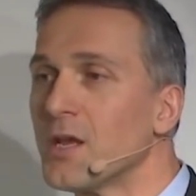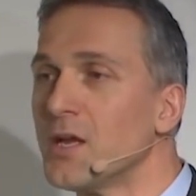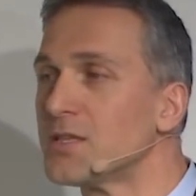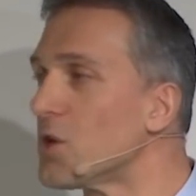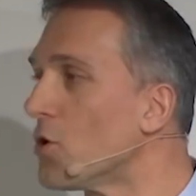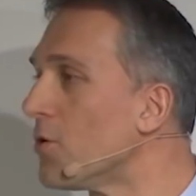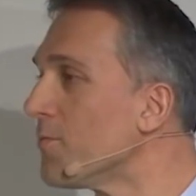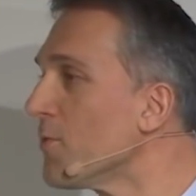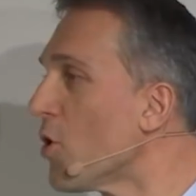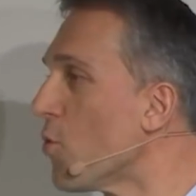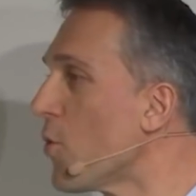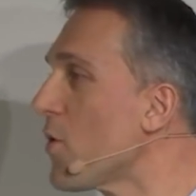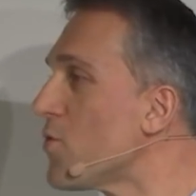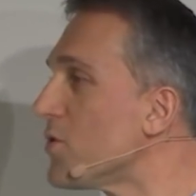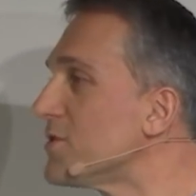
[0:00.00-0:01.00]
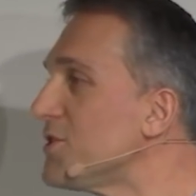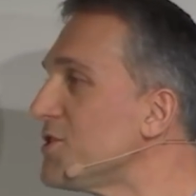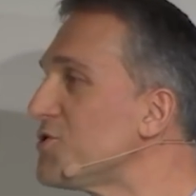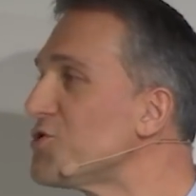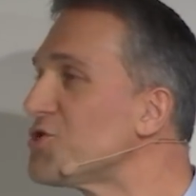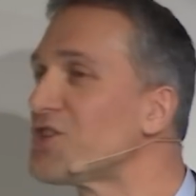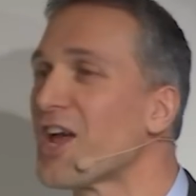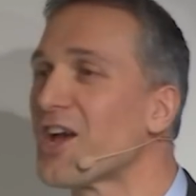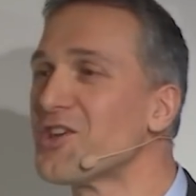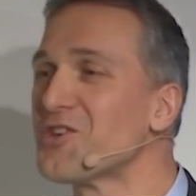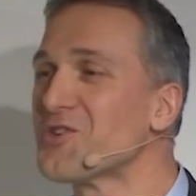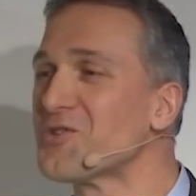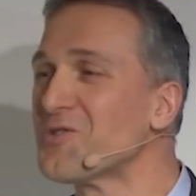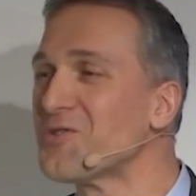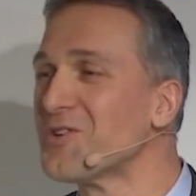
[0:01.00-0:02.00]
So we wanted to share
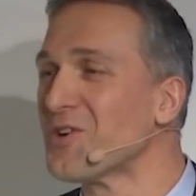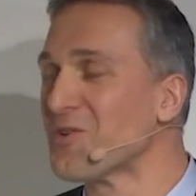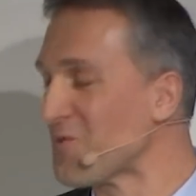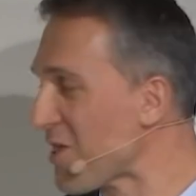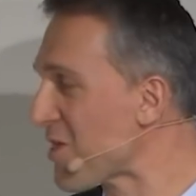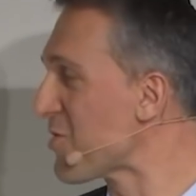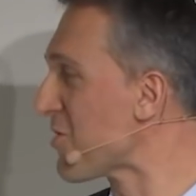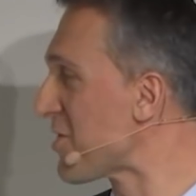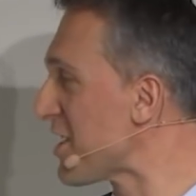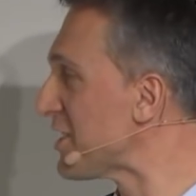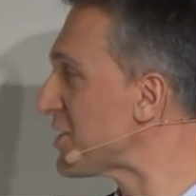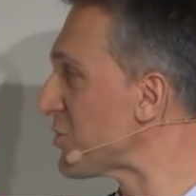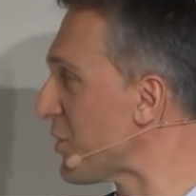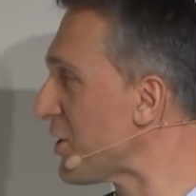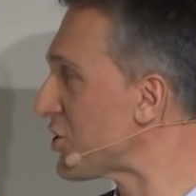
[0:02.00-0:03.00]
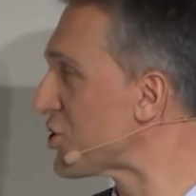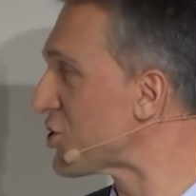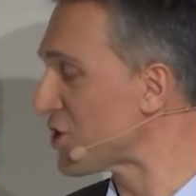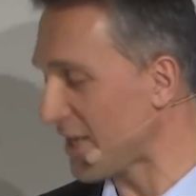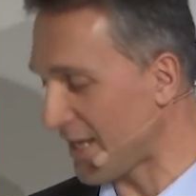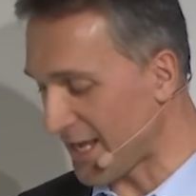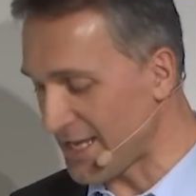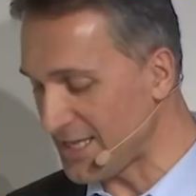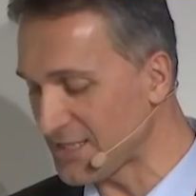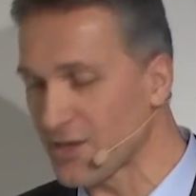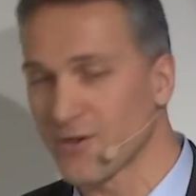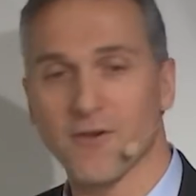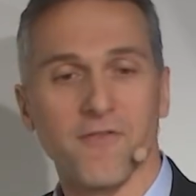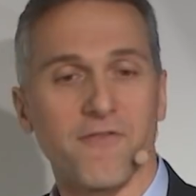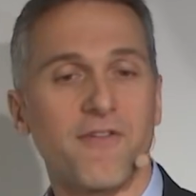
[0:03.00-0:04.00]
with you this, which is
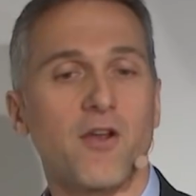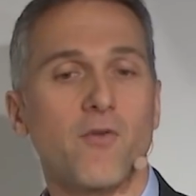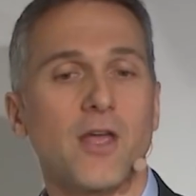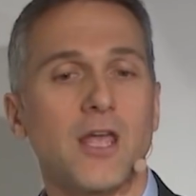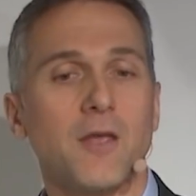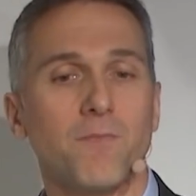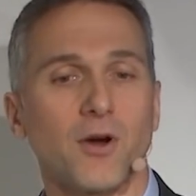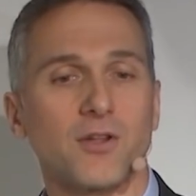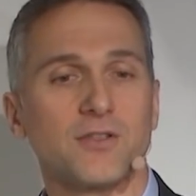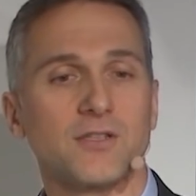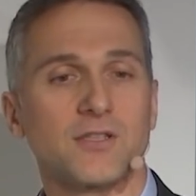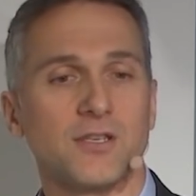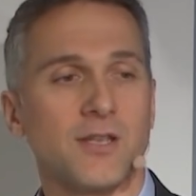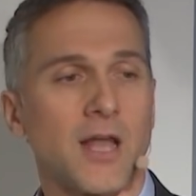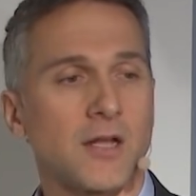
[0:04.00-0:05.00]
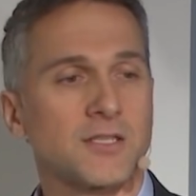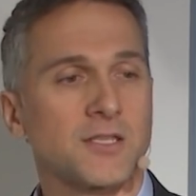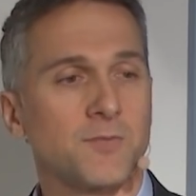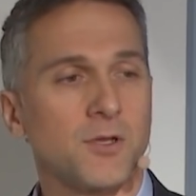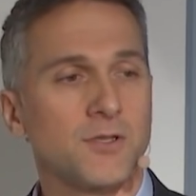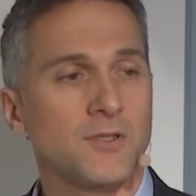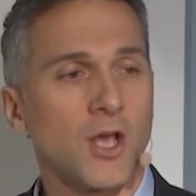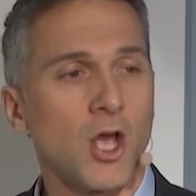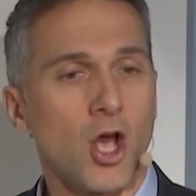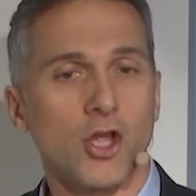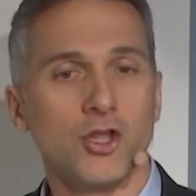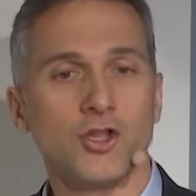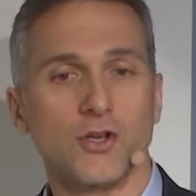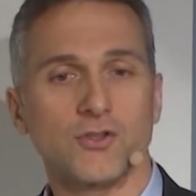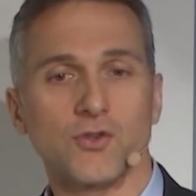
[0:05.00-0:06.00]
a very important announcement,
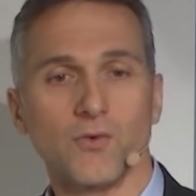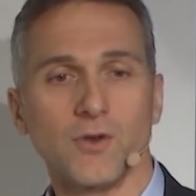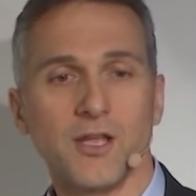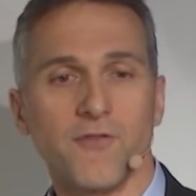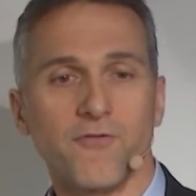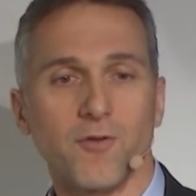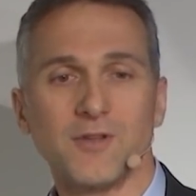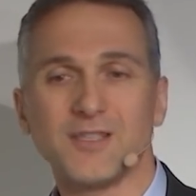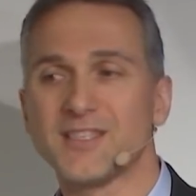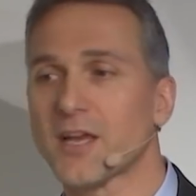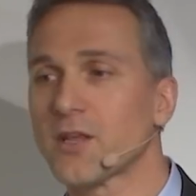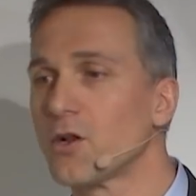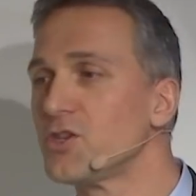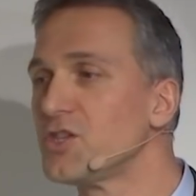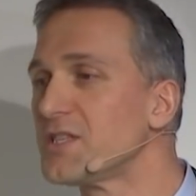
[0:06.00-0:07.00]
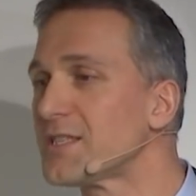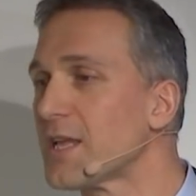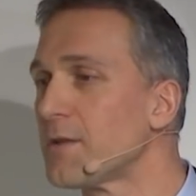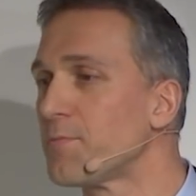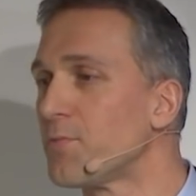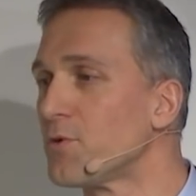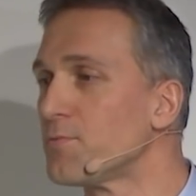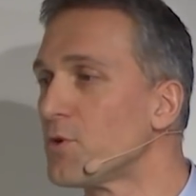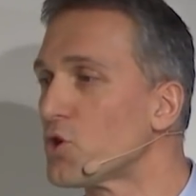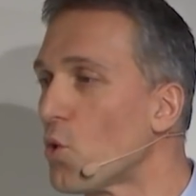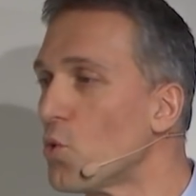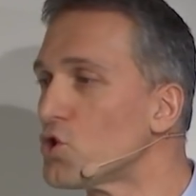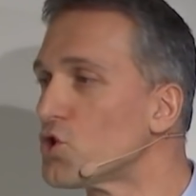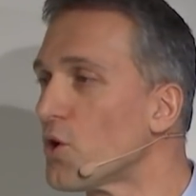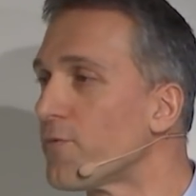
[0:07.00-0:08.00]
not only from a technology standpoint, but
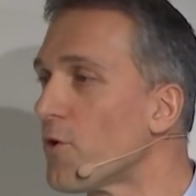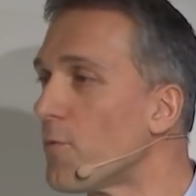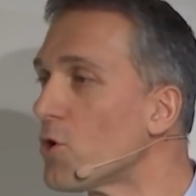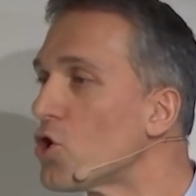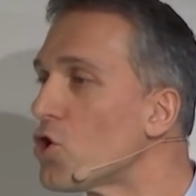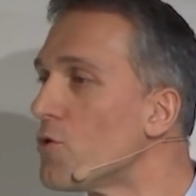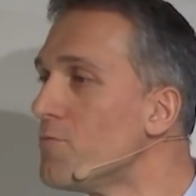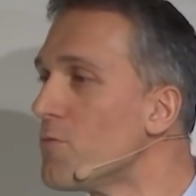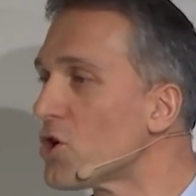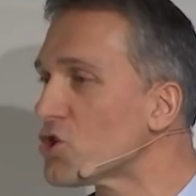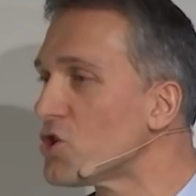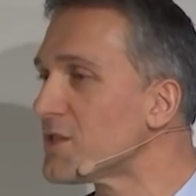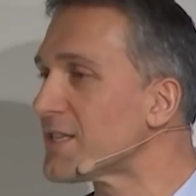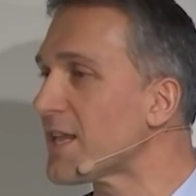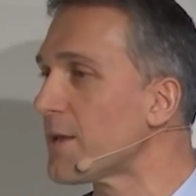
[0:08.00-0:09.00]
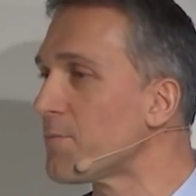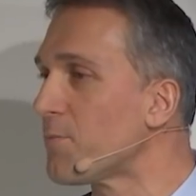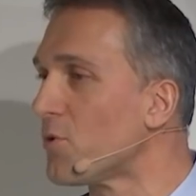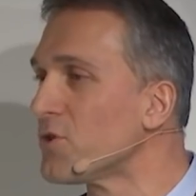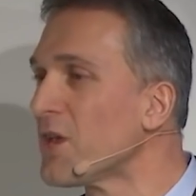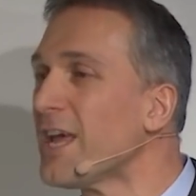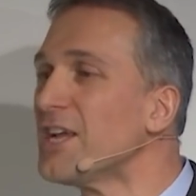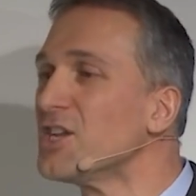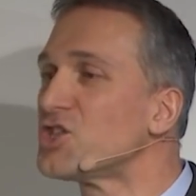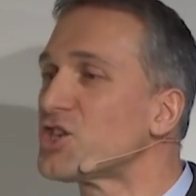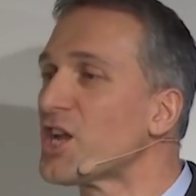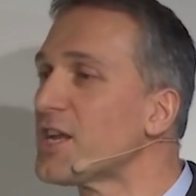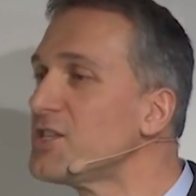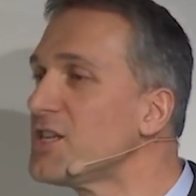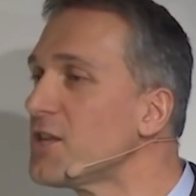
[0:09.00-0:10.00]
also from a commercial standpoint,
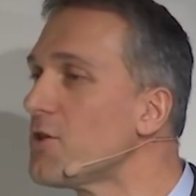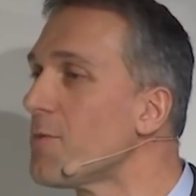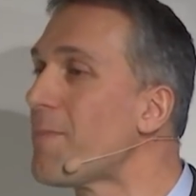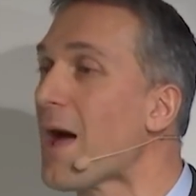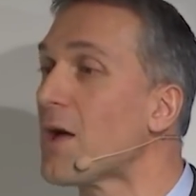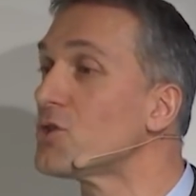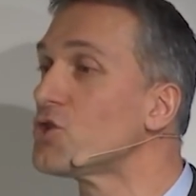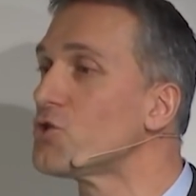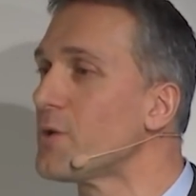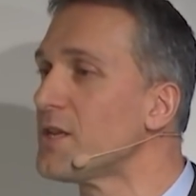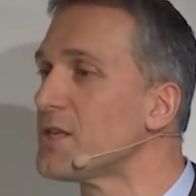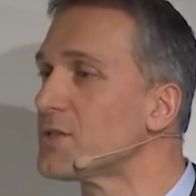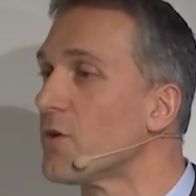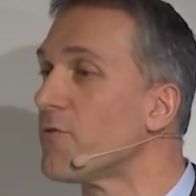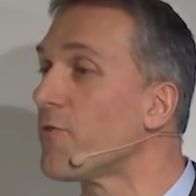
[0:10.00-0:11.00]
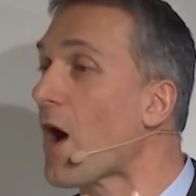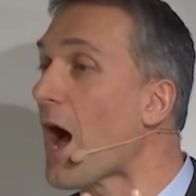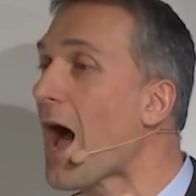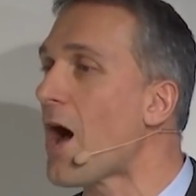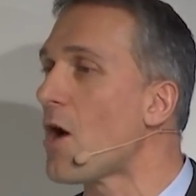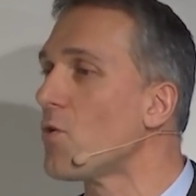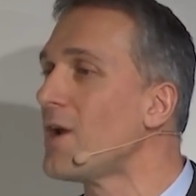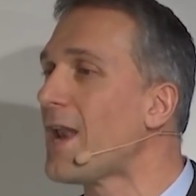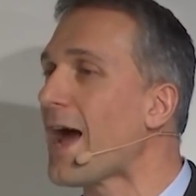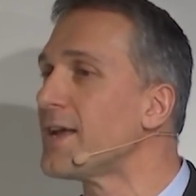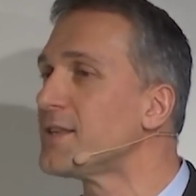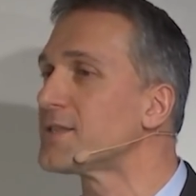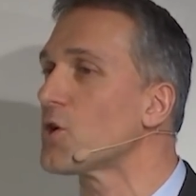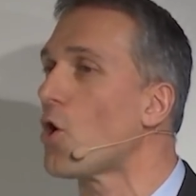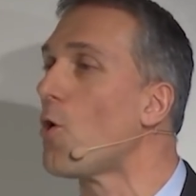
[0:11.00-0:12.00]
changing the boundaries of how
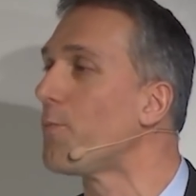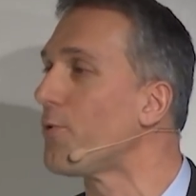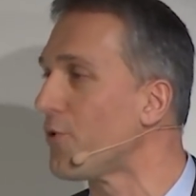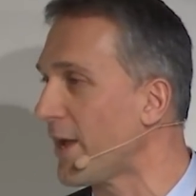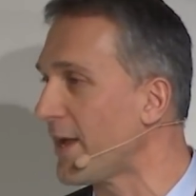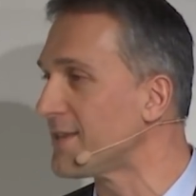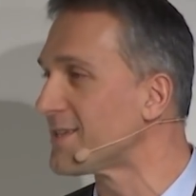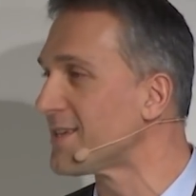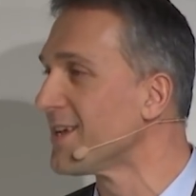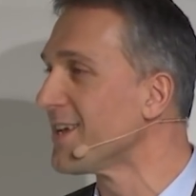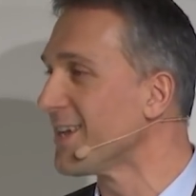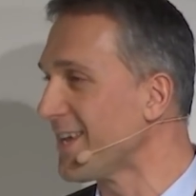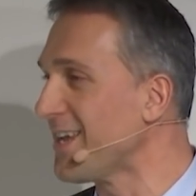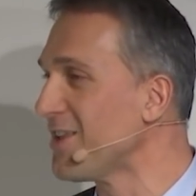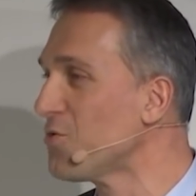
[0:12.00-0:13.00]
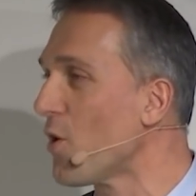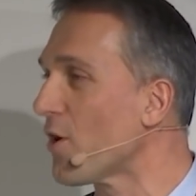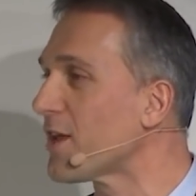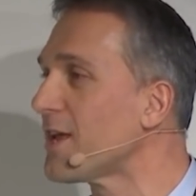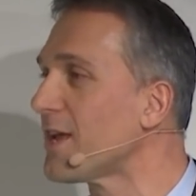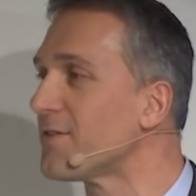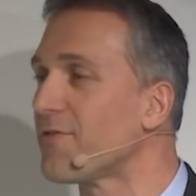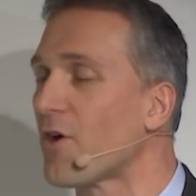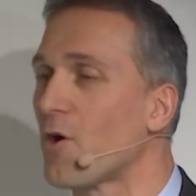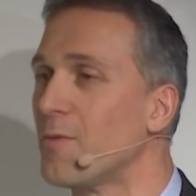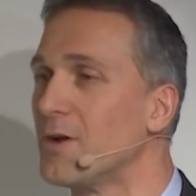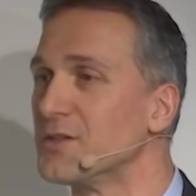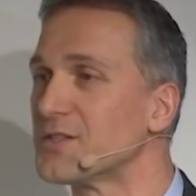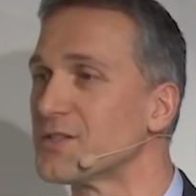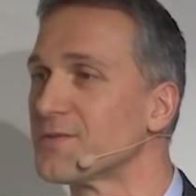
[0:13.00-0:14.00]
lights operate in working
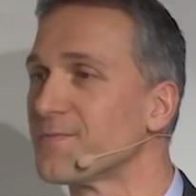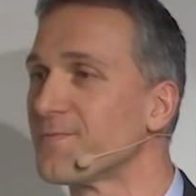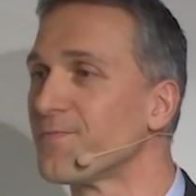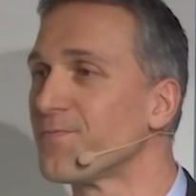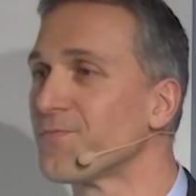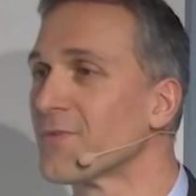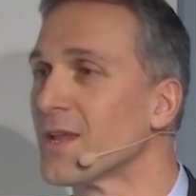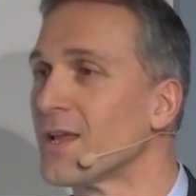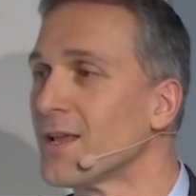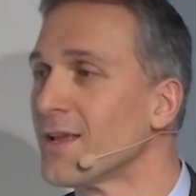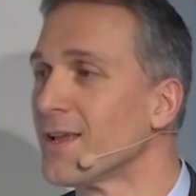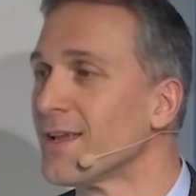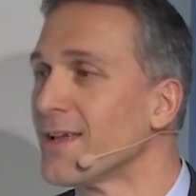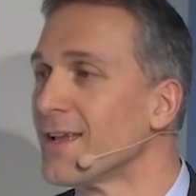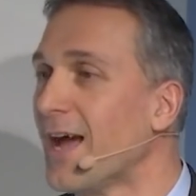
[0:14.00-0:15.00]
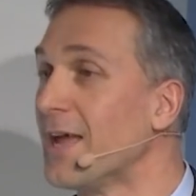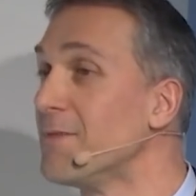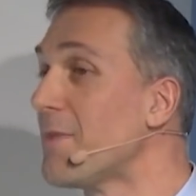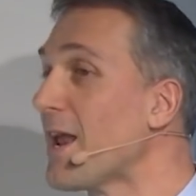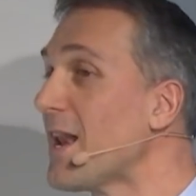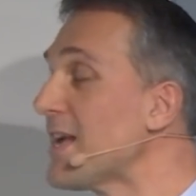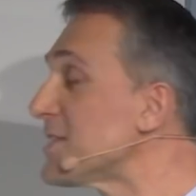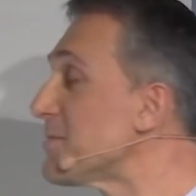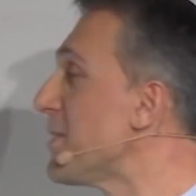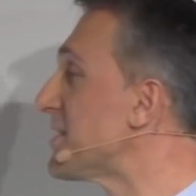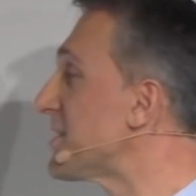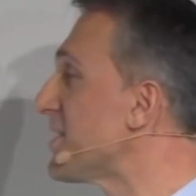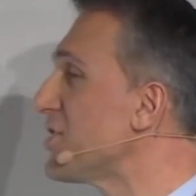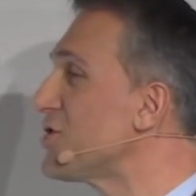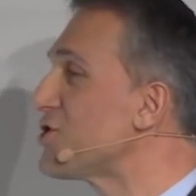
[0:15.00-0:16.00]
environments. And my last
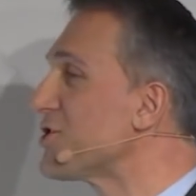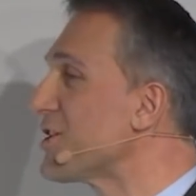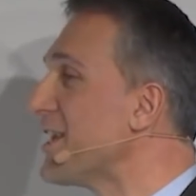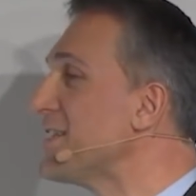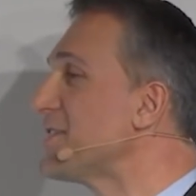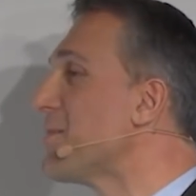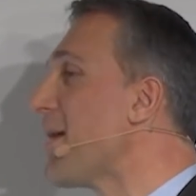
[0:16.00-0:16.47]
message is